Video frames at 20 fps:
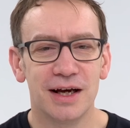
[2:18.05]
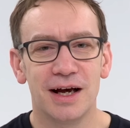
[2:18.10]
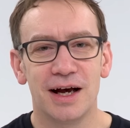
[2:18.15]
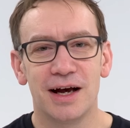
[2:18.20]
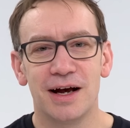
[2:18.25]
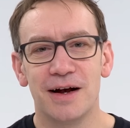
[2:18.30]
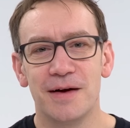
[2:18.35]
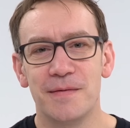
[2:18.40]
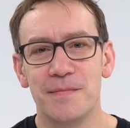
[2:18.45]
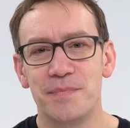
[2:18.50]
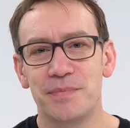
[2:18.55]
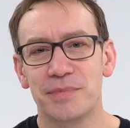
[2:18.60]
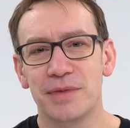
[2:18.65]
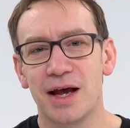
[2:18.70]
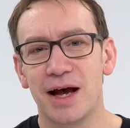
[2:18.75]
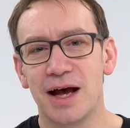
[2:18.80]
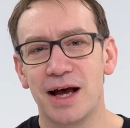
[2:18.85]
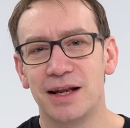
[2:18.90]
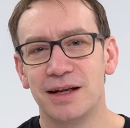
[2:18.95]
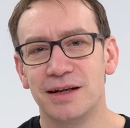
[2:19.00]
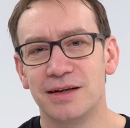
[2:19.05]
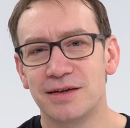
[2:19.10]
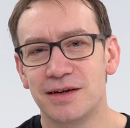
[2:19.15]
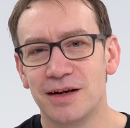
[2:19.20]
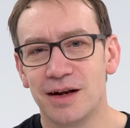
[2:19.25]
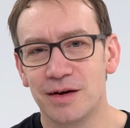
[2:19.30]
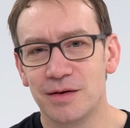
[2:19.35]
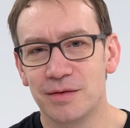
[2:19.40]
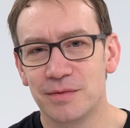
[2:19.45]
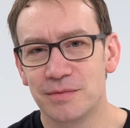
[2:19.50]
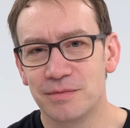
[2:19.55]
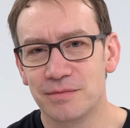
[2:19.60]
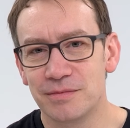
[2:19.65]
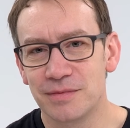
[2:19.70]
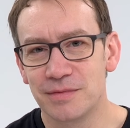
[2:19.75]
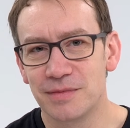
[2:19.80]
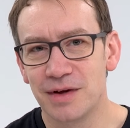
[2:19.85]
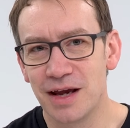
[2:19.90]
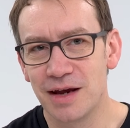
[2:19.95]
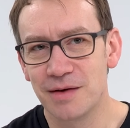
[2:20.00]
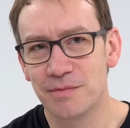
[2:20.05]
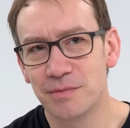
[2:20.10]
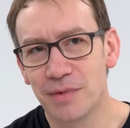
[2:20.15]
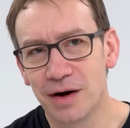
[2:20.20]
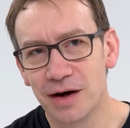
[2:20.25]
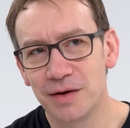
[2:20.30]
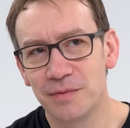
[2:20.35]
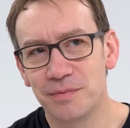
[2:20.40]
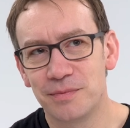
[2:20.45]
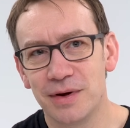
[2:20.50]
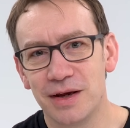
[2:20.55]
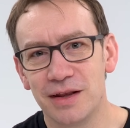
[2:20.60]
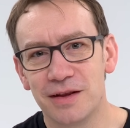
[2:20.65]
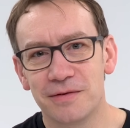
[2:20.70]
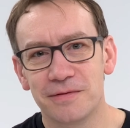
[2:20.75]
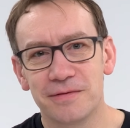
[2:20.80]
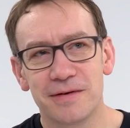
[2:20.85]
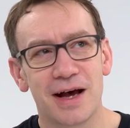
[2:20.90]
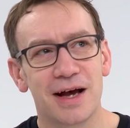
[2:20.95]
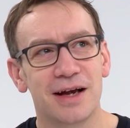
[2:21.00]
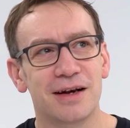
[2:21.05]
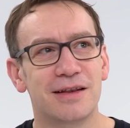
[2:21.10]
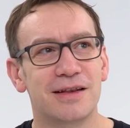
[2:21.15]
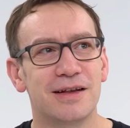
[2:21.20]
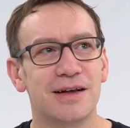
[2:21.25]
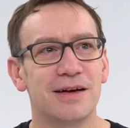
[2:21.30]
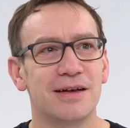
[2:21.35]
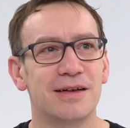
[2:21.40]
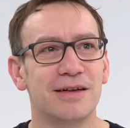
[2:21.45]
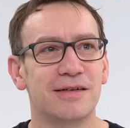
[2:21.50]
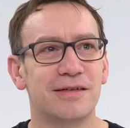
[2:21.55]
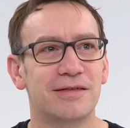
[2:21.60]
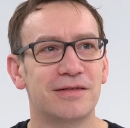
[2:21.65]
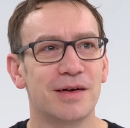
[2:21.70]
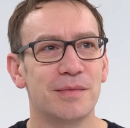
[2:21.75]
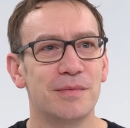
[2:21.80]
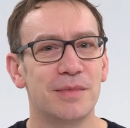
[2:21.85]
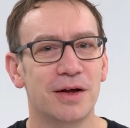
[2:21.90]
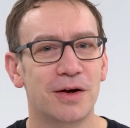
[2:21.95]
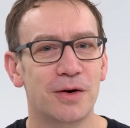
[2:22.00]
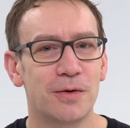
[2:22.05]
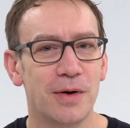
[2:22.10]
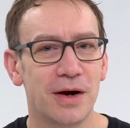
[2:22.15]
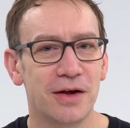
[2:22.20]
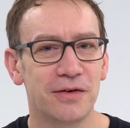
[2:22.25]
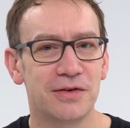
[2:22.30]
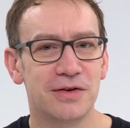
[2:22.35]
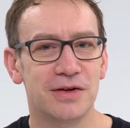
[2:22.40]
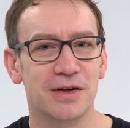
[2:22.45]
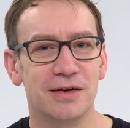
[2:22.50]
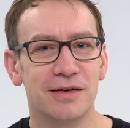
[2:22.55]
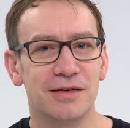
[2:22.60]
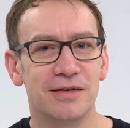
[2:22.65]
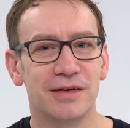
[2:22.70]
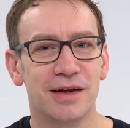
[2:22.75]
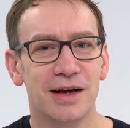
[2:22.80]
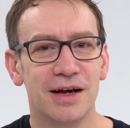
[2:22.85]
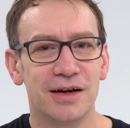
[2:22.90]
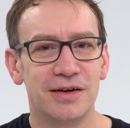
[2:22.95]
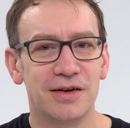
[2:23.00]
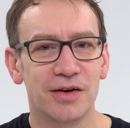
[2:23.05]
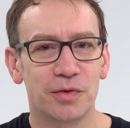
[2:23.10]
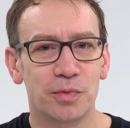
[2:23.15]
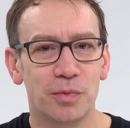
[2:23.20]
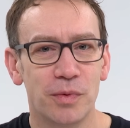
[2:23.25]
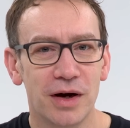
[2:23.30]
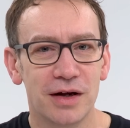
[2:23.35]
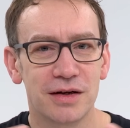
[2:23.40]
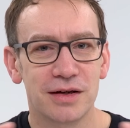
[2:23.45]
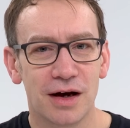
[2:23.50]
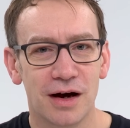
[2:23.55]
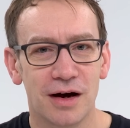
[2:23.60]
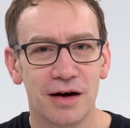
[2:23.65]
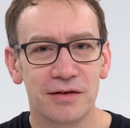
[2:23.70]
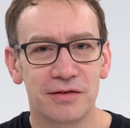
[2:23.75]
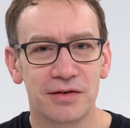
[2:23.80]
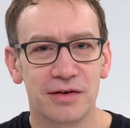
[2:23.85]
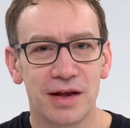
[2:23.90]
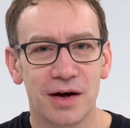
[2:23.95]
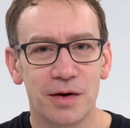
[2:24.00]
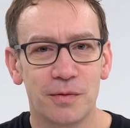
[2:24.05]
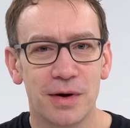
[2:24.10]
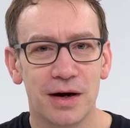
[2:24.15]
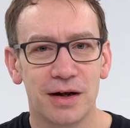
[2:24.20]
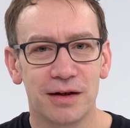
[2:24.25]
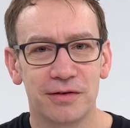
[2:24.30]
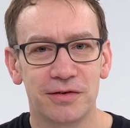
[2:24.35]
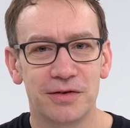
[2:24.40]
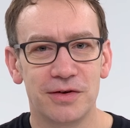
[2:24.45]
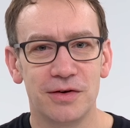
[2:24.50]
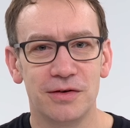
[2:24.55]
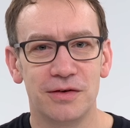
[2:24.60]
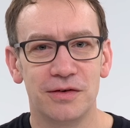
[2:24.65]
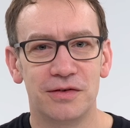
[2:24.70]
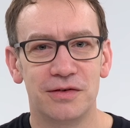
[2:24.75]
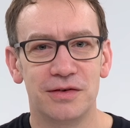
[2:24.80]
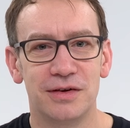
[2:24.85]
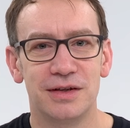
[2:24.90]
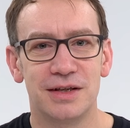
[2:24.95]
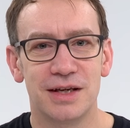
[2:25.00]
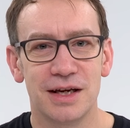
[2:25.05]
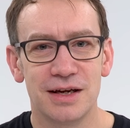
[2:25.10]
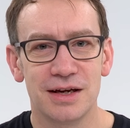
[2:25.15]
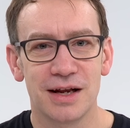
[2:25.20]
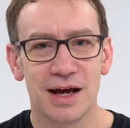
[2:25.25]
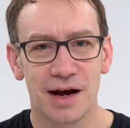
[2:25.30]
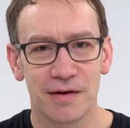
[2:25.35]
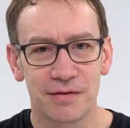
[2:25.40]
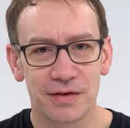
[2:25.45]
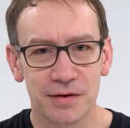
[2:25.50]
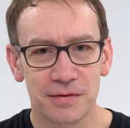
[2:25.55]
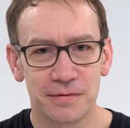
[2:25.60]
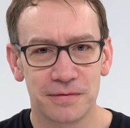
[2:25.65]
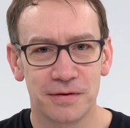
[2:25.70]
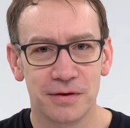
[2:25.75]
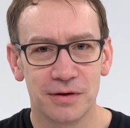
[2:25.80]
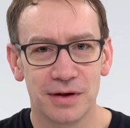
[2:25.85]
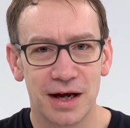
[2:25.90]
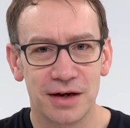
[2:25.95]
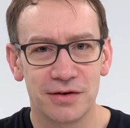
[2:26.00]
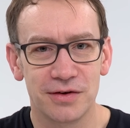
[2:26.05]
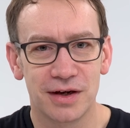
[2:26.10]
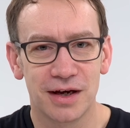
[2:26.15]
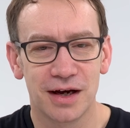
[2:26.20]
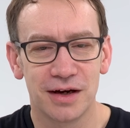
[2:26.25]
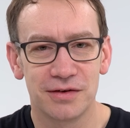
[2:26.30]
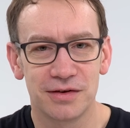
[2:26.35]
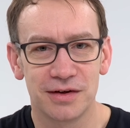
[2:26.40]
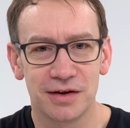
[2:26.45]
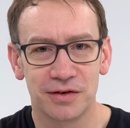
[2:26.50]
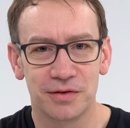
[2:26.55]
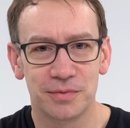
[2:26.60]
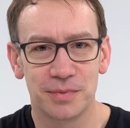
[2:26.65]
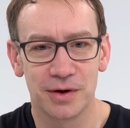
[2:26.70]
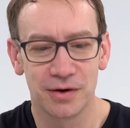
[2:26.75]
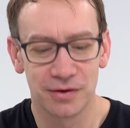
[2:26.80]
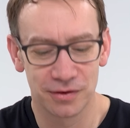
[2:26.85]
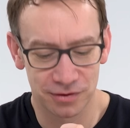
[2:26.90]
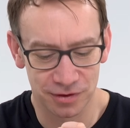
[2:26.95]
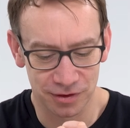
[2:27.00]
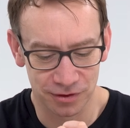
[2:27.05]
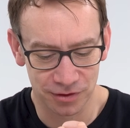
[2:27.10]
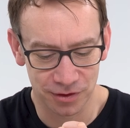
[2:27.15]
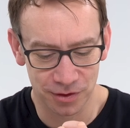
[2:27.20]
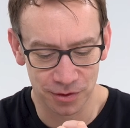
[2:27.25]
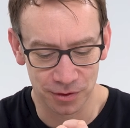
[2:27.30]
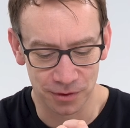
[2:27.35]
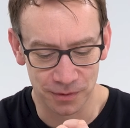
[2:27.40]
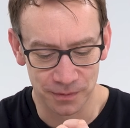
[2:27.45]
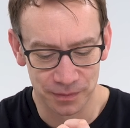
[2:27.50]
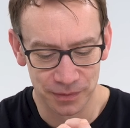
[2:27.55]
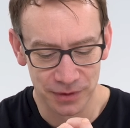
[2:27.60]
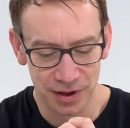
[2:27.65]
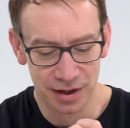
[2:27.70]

Um, and, you know, it might be the fact that some of the questions just weren't answered that well. Students didn't have the full education experience in school.